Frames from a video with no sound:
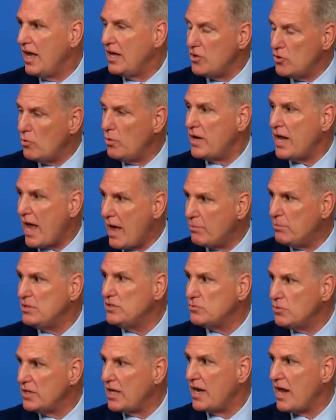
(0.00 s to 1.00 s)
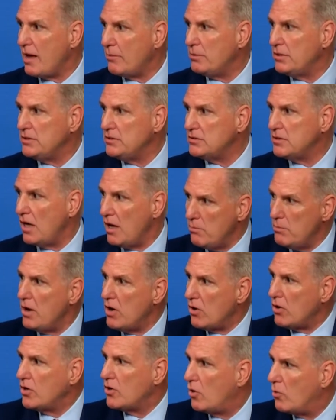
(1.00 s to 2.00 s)
And you know what happens when that happens?
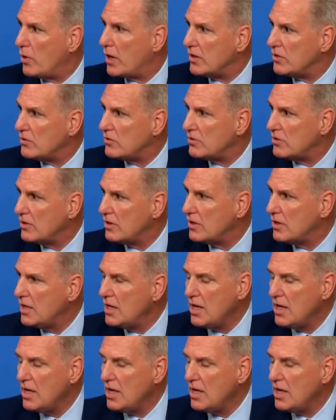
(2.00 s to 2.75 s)
America wins.